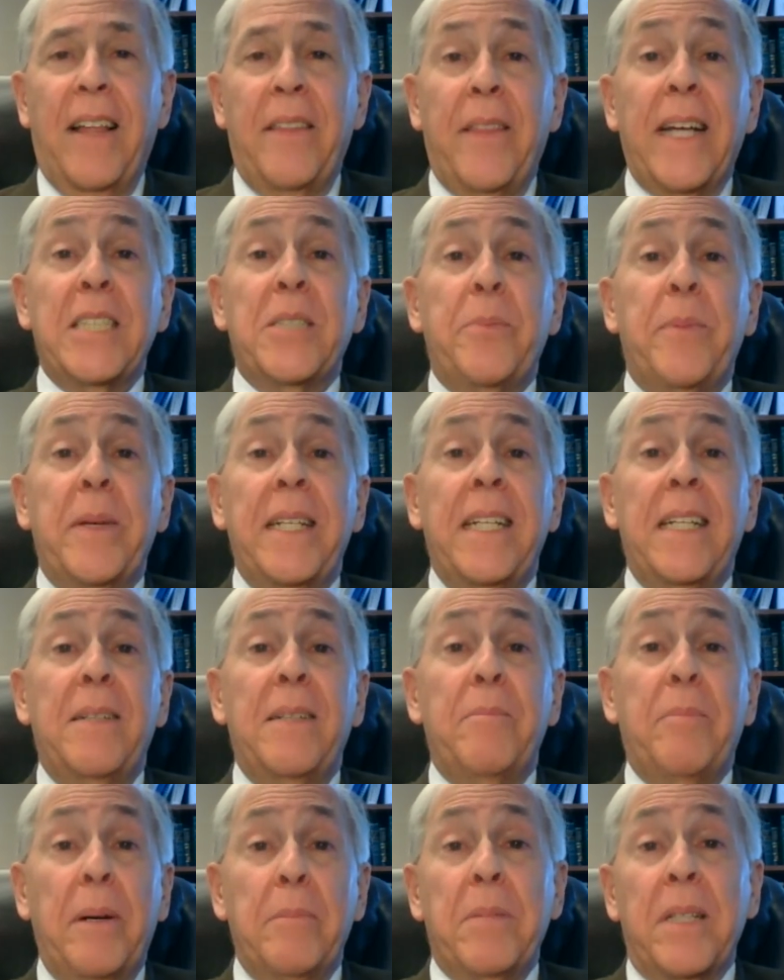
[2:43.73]
That's been
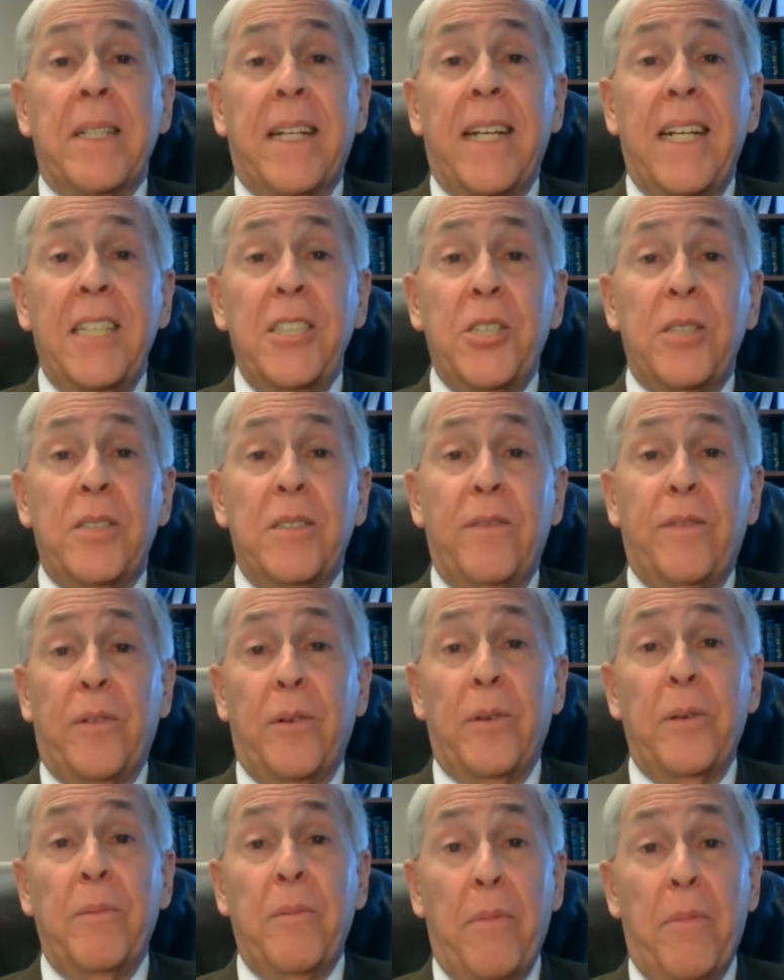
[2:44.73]
in publication
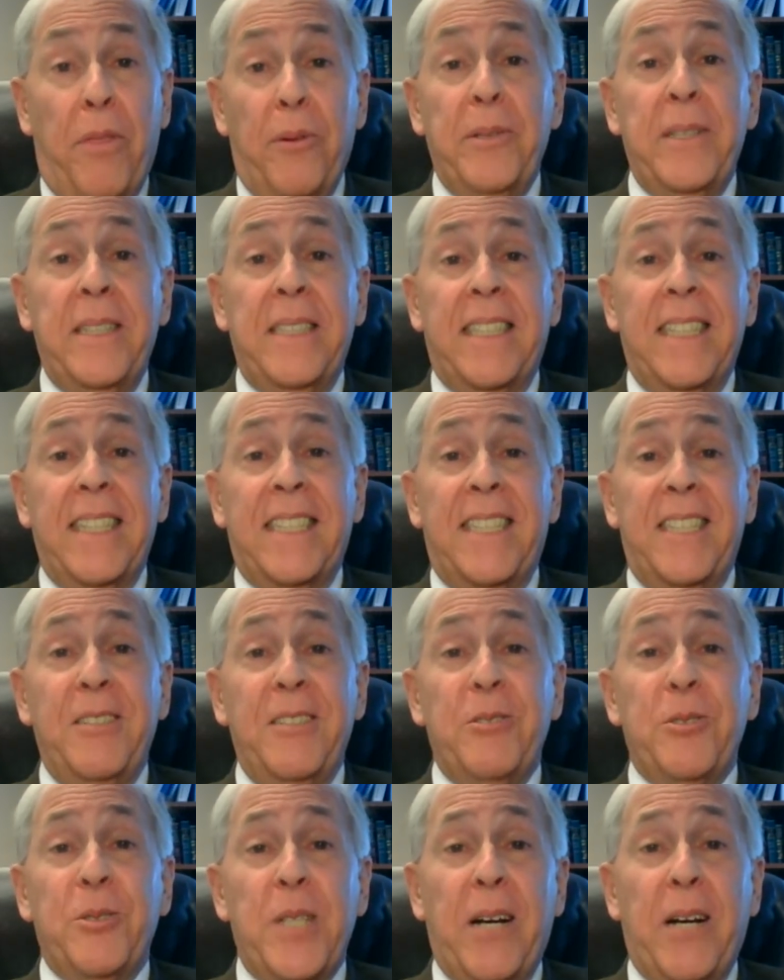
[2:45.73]
for 36
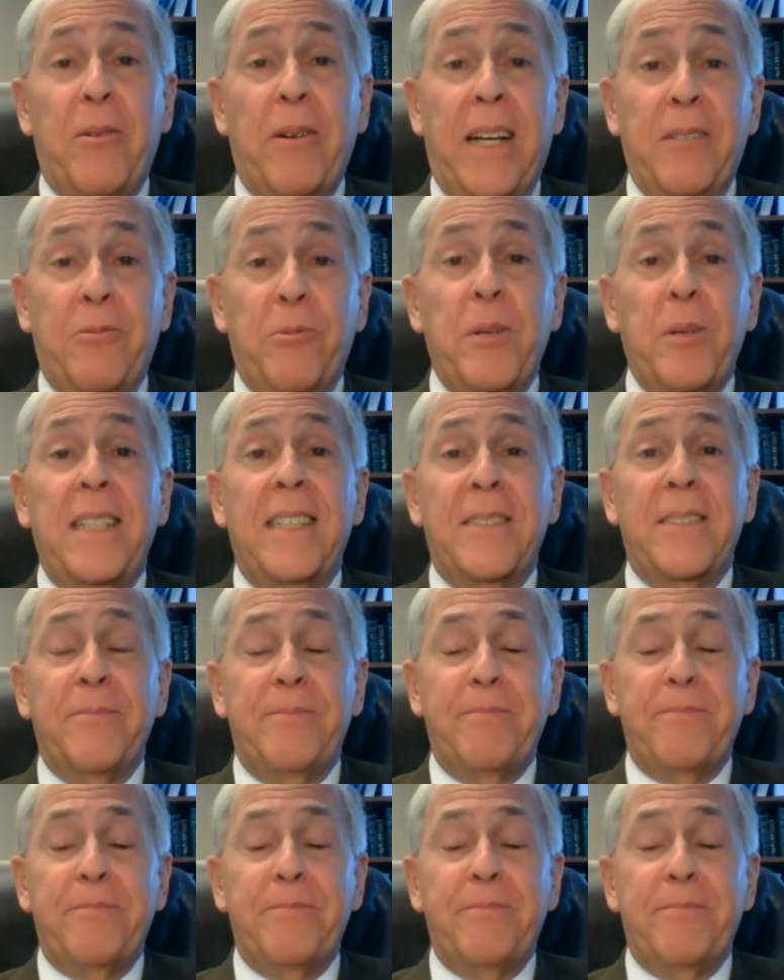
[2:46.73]
years now and running.